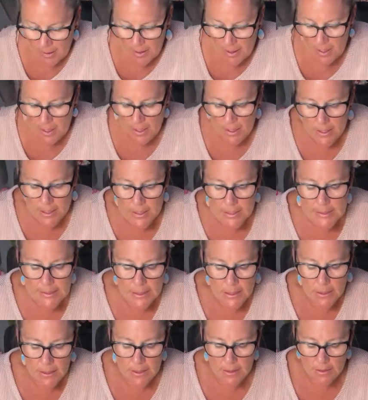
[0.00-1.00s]
It is
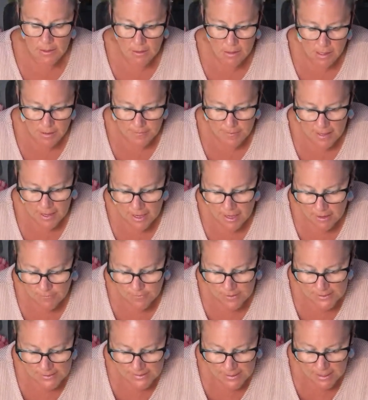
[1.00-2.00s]
a little on the
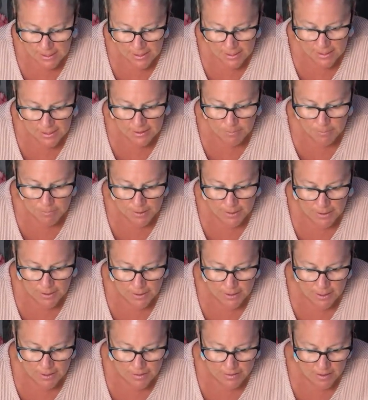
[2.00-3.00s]
heavy side, but
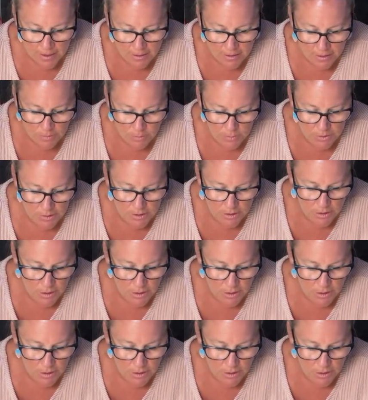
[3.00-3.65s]
I thought it would